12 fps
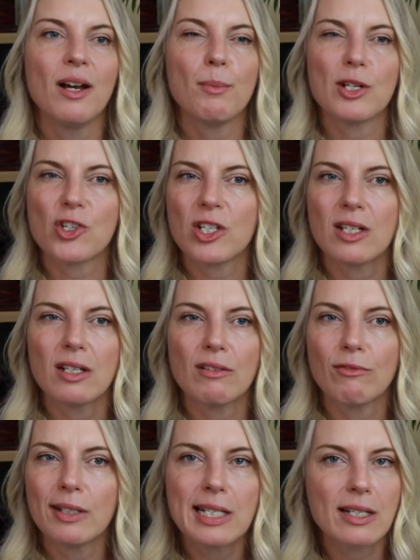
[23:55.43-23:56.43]
But she
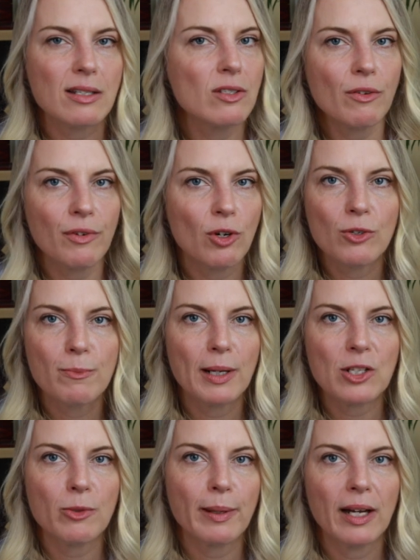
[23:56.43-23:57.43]
really doesn't divulge
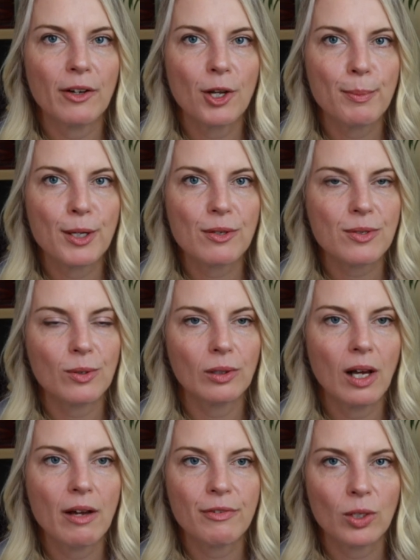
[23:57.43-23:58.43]
much about her personal
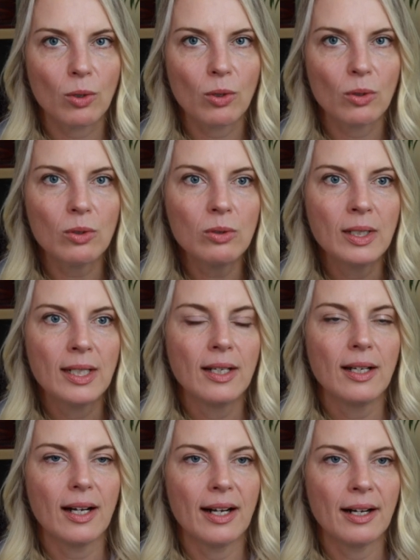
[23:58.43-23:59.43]
life at all,
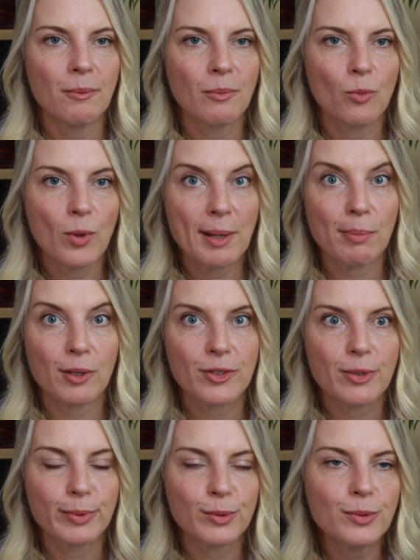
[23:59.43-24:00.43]
um, where
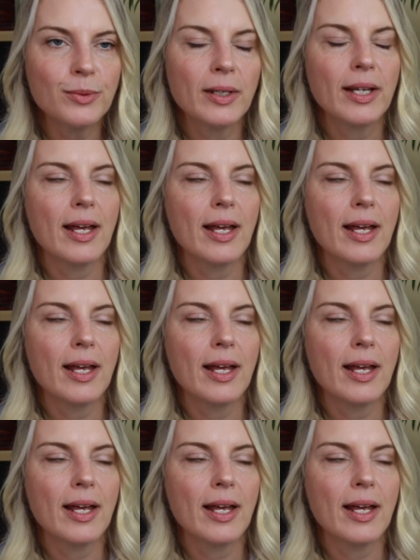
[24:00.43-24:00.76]
possible.